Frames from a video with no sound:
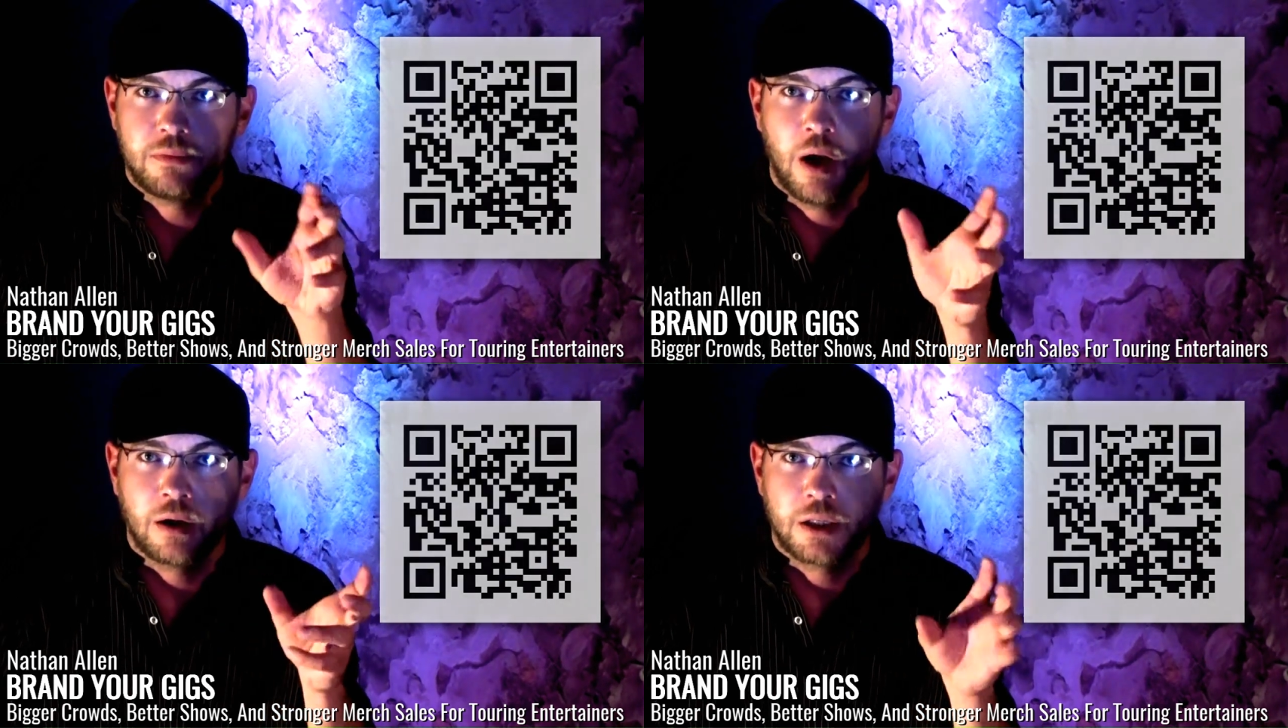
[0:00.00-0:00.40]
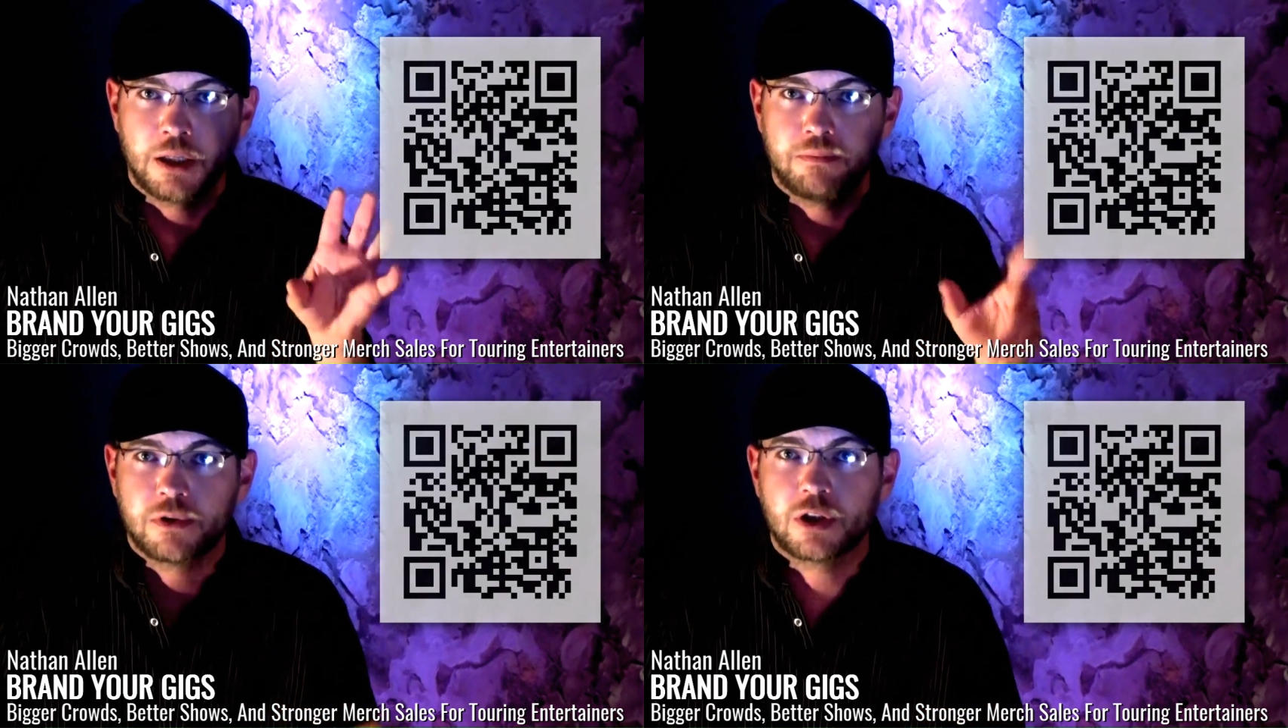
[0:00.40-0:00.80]

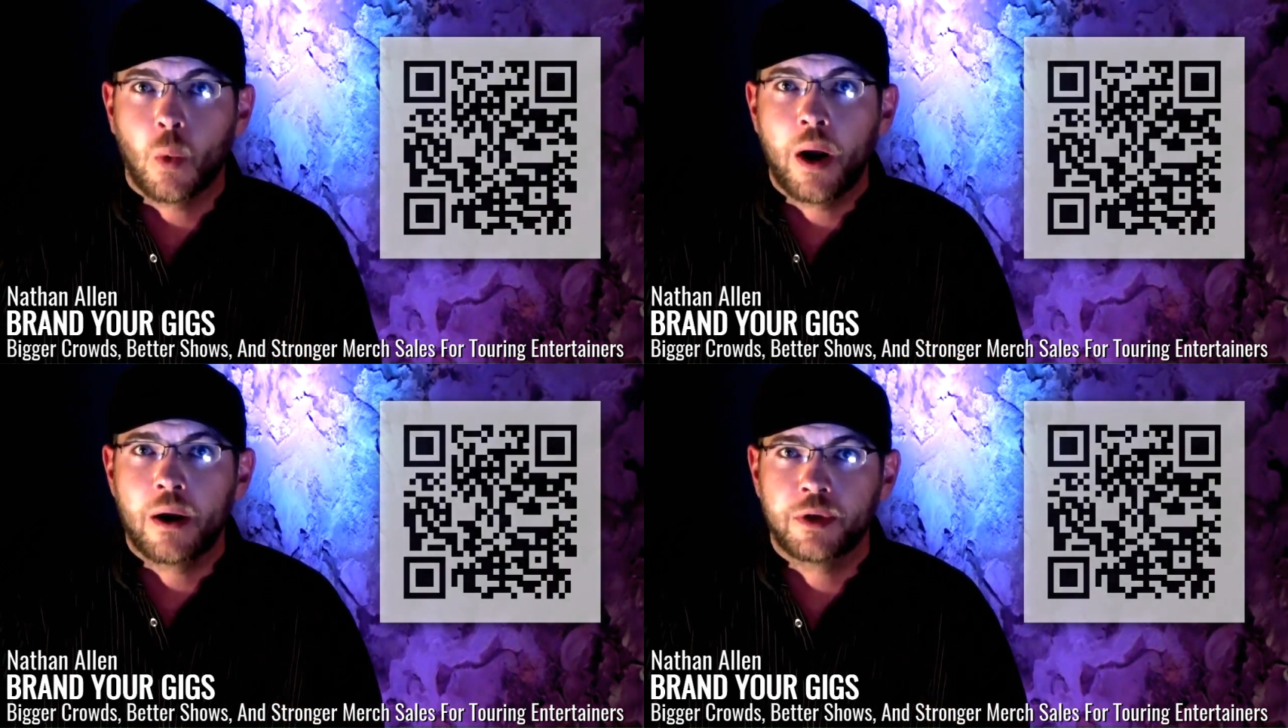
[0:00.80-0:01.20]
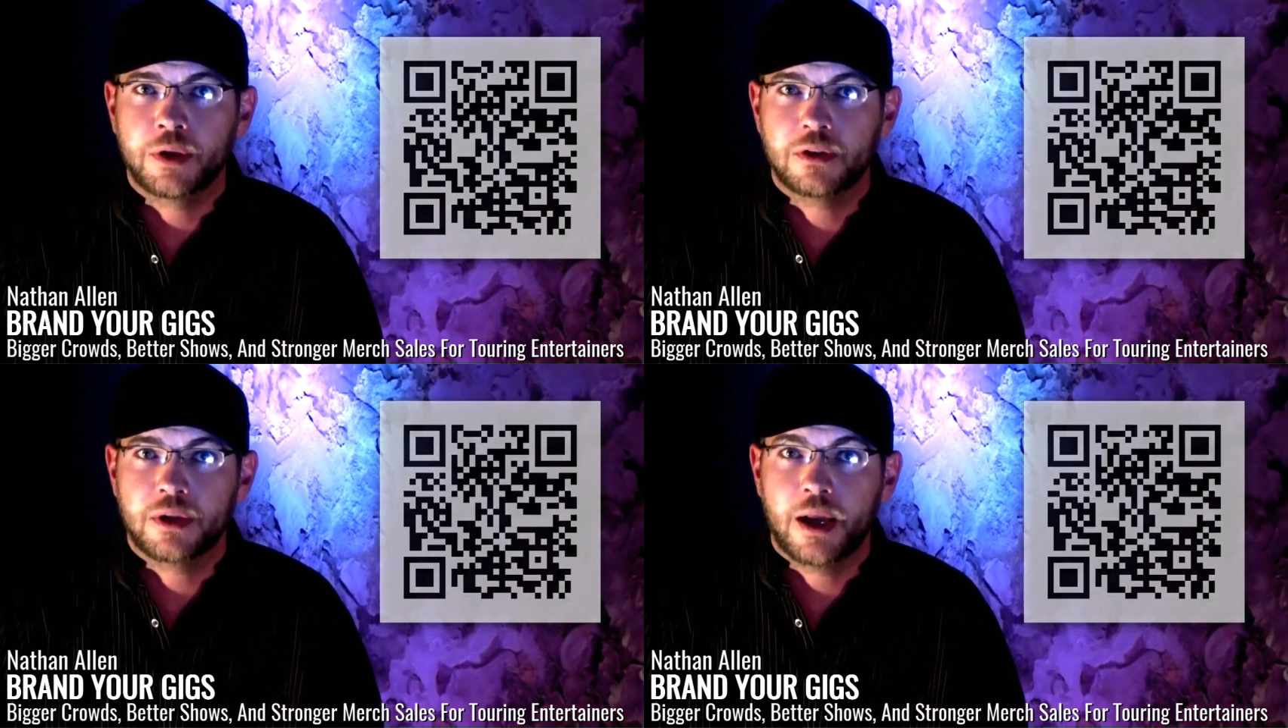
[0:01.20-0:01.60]
ugly square that
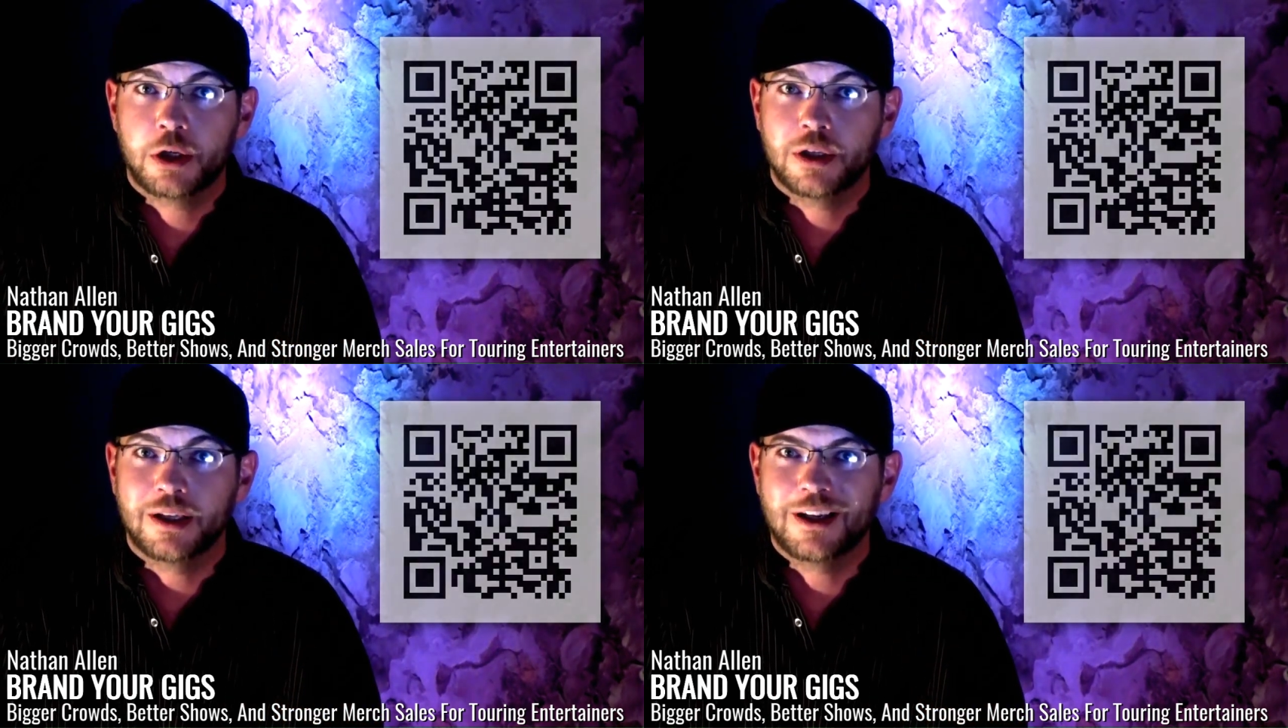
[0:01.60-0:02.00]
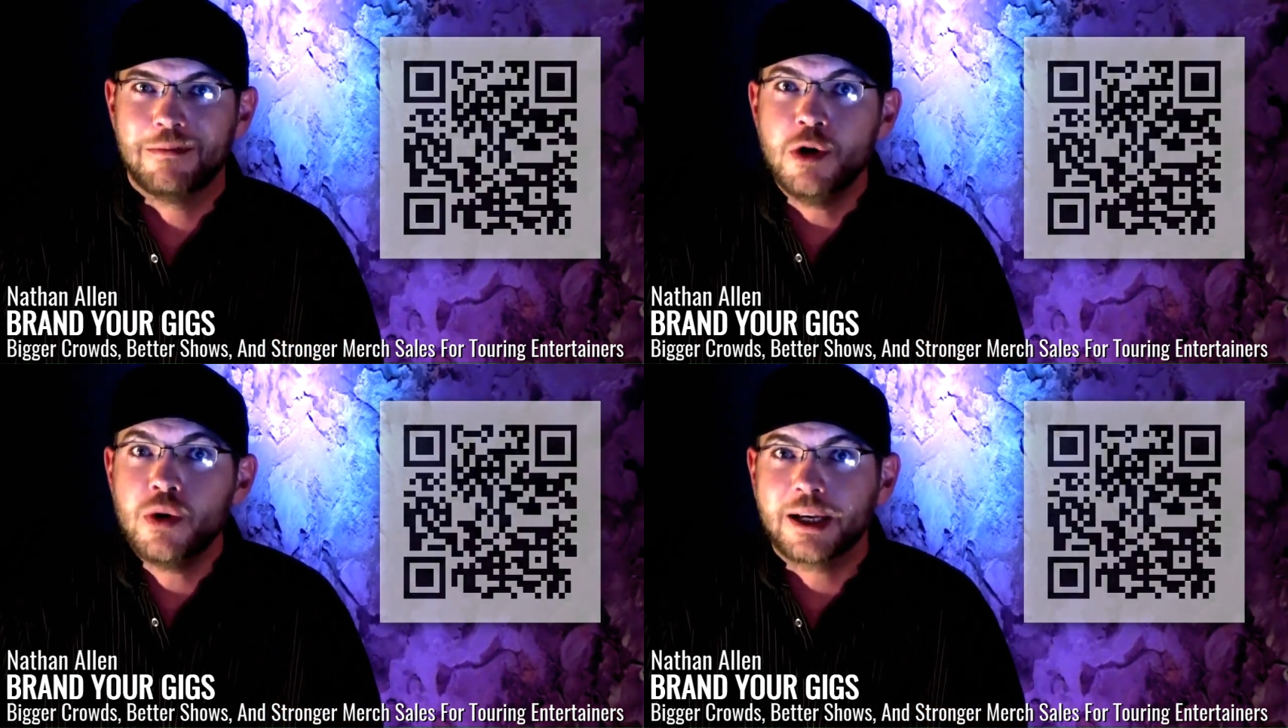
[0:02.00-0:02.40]
doesn't actually
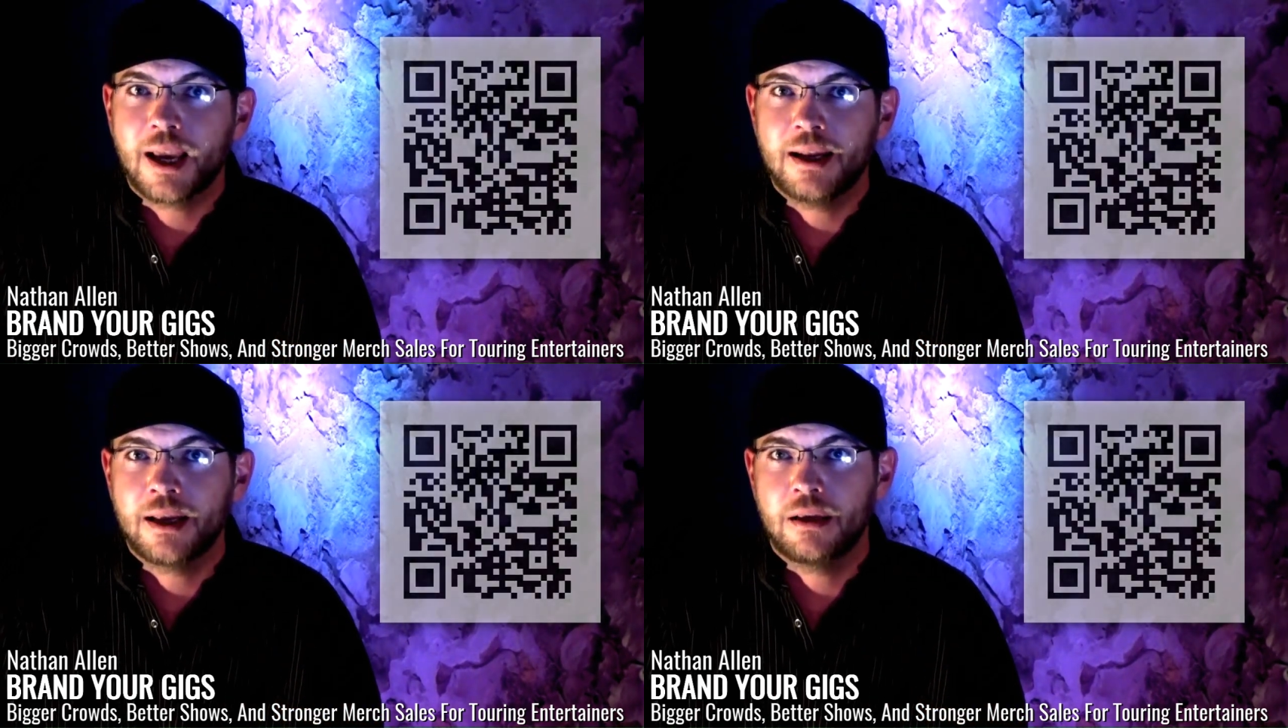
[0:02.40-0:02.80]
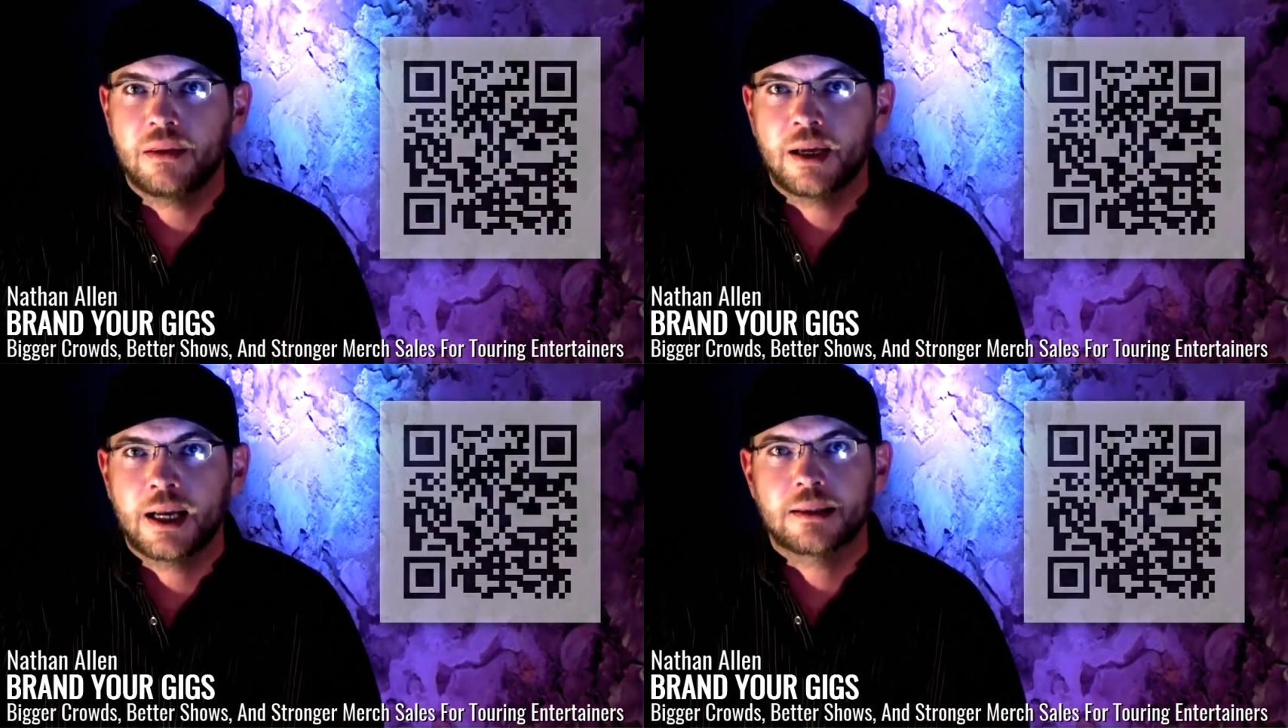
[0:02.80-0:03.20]
communicate
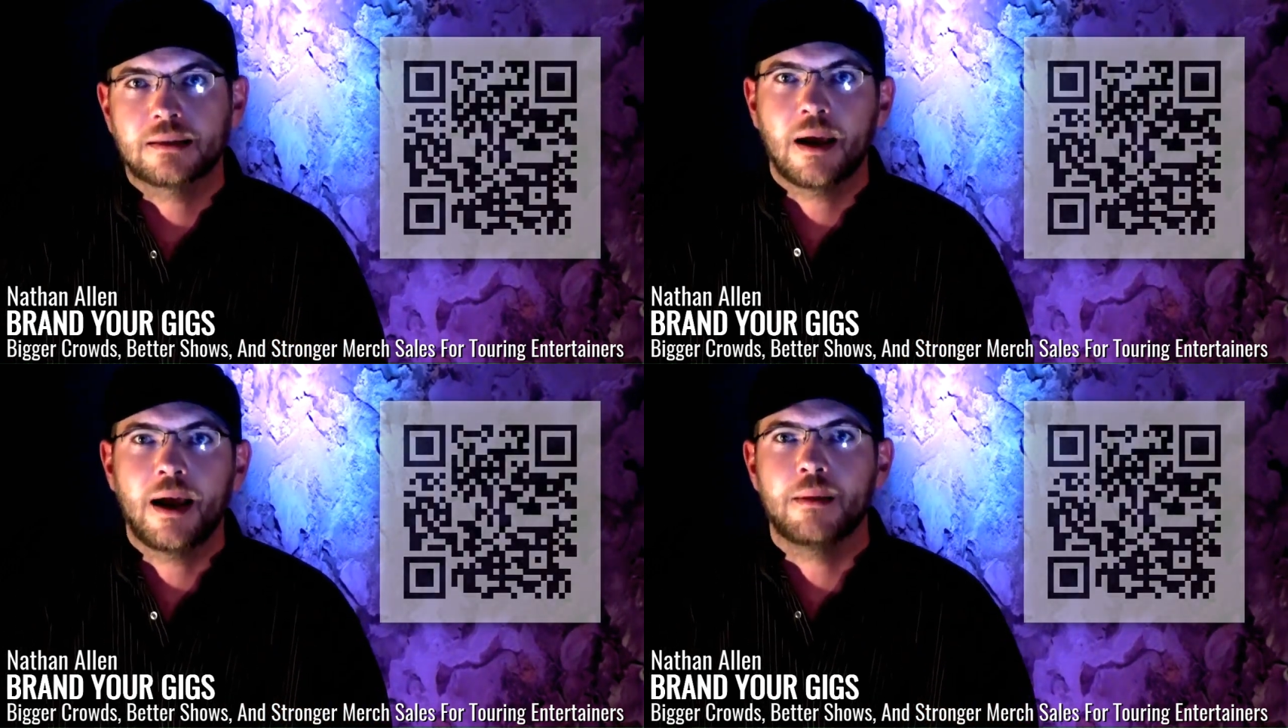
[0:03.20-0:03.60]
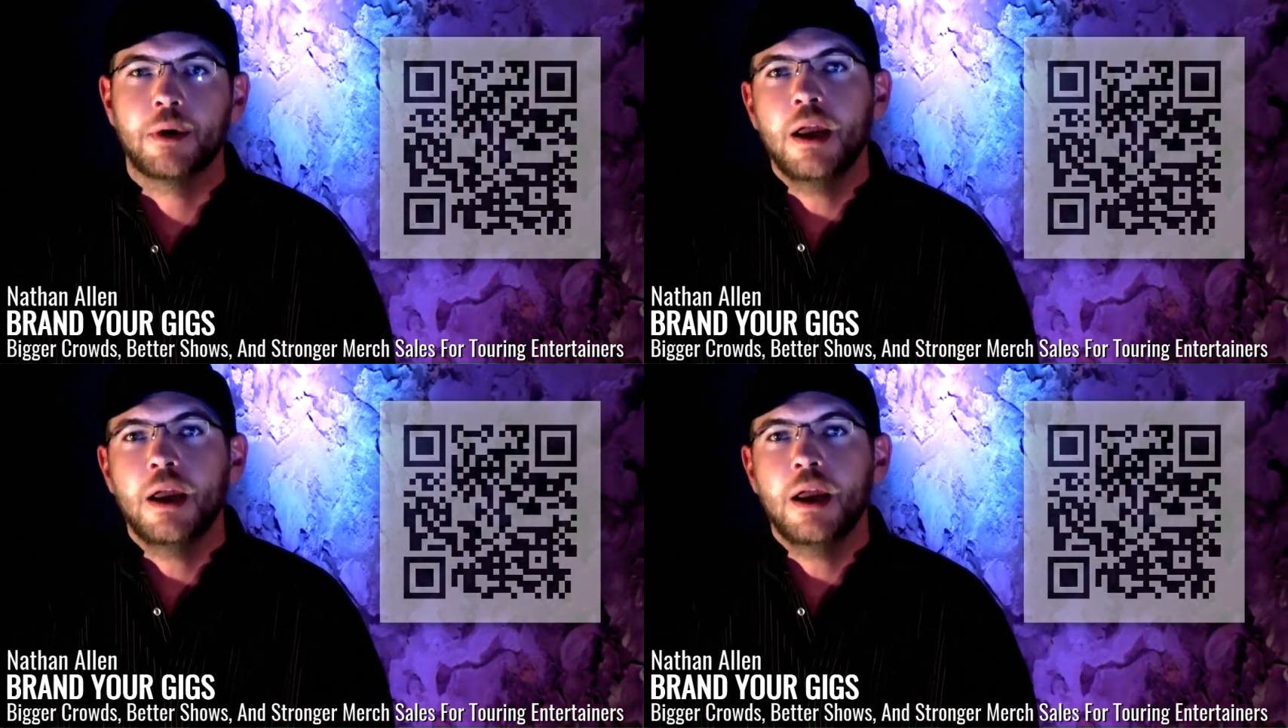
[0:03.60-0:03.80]
anything at the time.